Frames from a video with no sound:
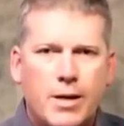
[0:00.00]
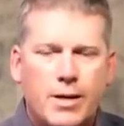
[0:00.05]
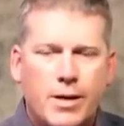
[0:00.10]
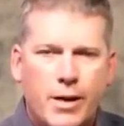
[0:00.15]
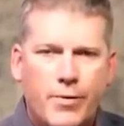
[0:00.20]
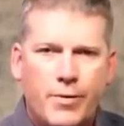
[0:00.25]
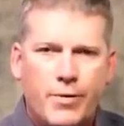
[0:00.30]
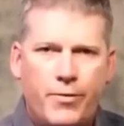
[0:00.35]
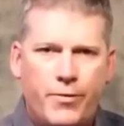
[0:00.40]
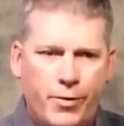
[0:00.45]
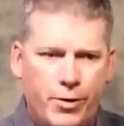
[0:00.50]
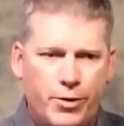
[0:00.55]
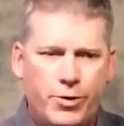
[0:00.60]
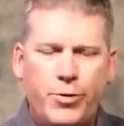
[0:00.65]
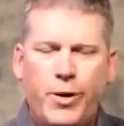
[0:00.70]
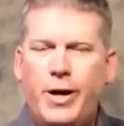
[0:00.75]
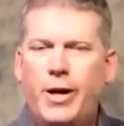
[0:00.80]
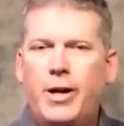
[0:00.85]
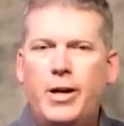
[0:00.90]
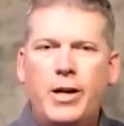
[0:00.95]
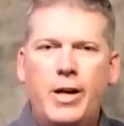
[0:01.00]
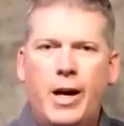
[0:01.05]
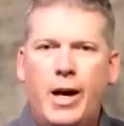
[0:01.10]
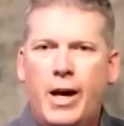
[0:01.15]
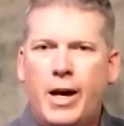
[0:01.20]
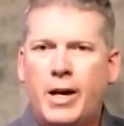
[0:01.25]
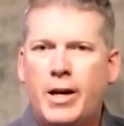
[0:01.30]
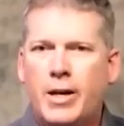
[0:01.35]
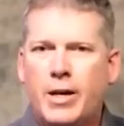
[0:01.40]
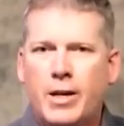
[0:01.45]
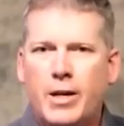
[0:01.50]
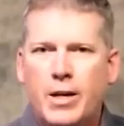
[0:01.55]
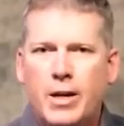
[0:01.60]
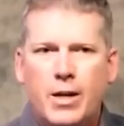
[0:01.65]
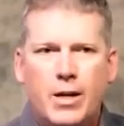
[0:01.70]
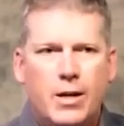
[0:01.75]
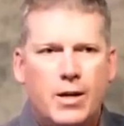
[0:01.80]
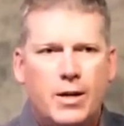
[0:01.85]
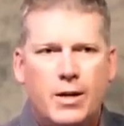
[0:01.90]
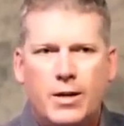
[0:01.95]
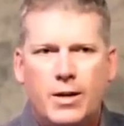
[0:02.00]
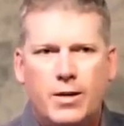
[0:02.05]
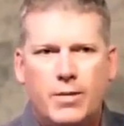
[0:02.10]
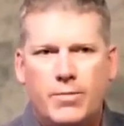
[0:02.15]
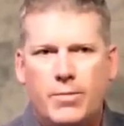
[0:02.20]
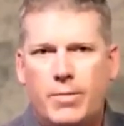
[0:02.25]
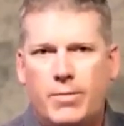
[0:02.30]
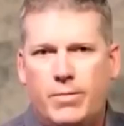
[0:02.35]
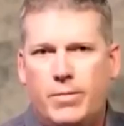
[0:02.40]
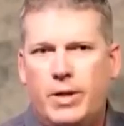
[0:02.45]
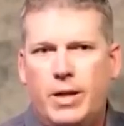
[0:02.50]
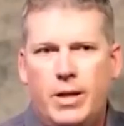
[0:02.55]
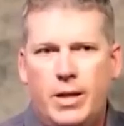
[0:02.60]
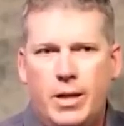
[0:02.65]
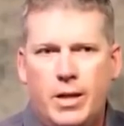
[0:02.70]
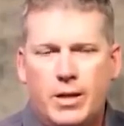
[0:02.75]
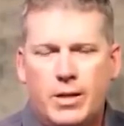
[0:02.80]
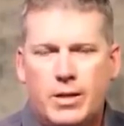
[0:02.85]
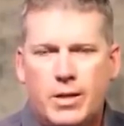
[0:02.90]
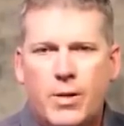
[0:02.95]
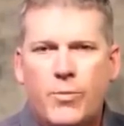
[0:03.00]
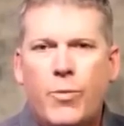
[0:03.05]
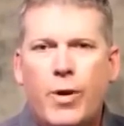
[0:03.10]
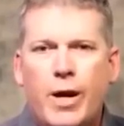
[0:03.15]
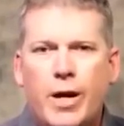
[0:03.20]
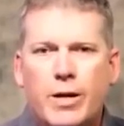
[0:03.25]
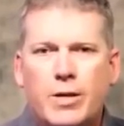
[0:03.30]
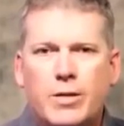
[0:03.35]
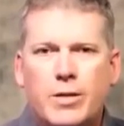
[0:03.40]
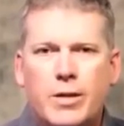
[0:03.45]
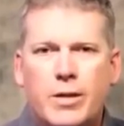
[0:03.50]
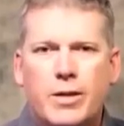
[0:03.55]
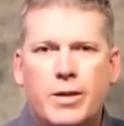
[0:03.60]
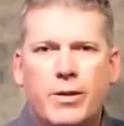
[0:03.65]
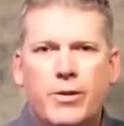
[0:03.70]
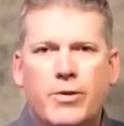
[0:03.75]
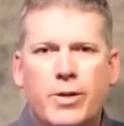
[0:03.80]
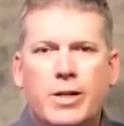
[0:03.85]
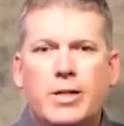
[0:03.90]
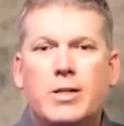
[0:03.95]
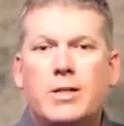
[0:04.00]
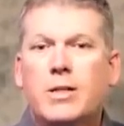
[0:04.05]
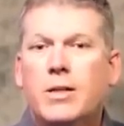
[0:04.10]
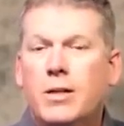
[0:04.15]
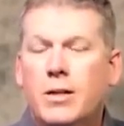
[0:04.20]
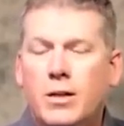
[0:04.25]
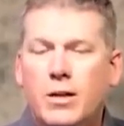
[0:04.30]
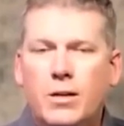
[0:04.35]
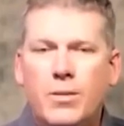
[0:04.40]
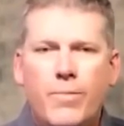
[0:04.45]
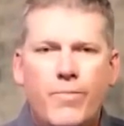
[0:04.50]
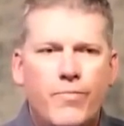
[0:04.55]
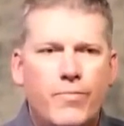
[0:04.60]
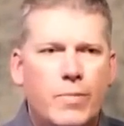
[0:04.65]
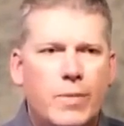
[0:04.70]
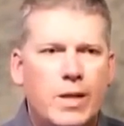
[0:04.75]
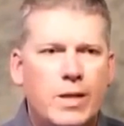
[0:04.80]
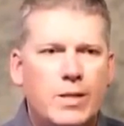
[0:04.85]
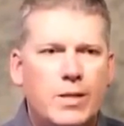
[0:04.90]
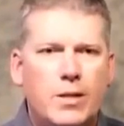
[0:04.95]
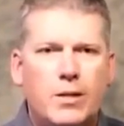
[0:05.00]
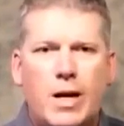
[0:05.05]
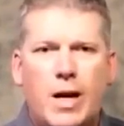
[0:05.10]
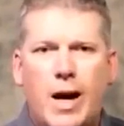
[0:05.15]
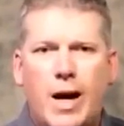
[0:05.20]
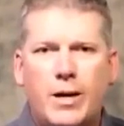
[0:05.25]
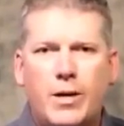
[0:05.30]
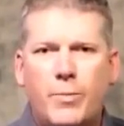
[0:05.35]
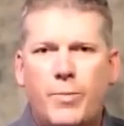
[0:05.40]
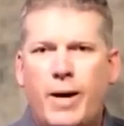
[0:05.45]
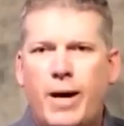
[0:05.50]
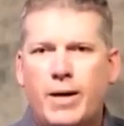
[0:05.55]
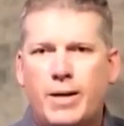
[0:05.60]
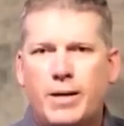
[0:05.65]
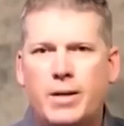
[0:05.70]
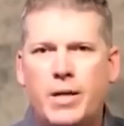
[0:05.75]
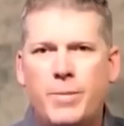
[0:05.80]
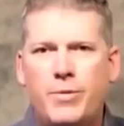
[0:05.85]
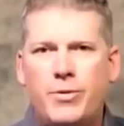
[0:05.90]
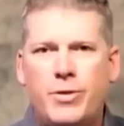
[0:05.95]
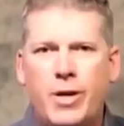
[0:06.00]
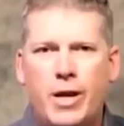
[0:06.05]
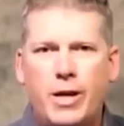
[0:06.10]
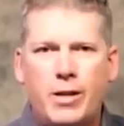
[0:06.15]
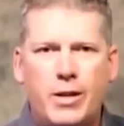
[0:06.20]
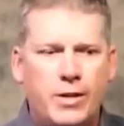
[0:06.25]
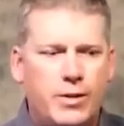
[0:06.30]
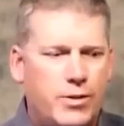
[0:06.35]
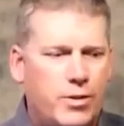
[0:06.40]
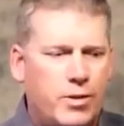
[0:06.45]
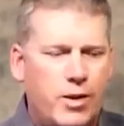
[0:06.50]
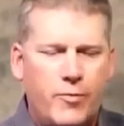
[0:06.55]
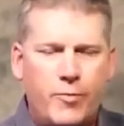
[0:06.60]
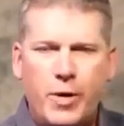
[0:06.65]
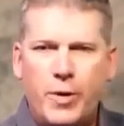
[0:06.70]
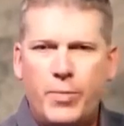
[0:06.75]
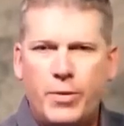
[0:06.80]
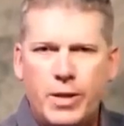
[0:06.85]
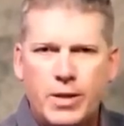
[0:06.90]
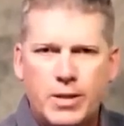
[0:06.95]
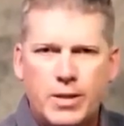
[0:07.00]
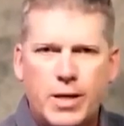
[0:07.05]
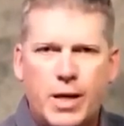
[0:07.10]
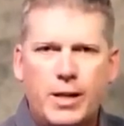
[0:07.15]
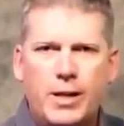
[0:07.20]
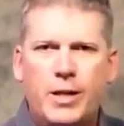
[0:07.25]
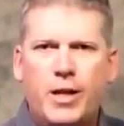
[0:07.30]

They've infiltrated, and in some ways, they still occupy the deep state. They still have people inside the